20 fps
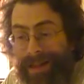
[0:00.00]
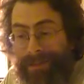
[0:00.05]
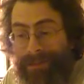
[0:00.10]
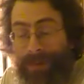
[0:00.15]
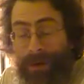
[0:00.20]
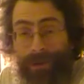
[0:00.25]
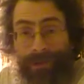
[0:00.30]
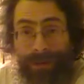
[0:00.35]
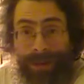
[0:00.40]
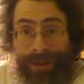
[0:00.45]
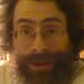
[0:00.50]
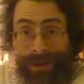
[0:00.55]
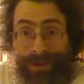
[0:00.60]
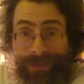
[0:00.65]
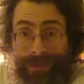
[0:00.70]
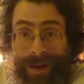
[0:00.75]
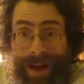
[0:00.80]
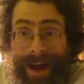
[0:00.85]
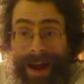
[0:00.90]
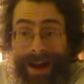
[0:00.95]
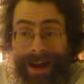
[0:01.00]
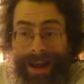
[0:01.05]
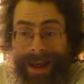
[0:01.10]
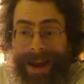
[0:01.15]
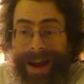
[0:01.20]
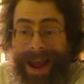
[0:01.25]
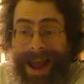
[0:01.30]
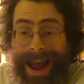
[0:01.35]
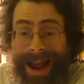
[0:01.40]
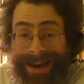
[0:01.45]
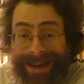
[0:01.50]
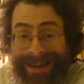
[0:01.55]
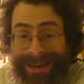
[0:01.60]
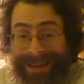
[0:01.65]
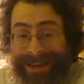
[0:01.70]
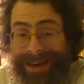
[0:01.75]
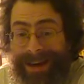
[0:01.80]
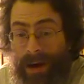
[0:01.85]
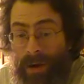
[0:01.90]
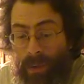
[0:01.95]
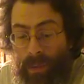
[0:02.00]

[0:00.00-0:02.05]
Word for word: perfectly fine, and actually a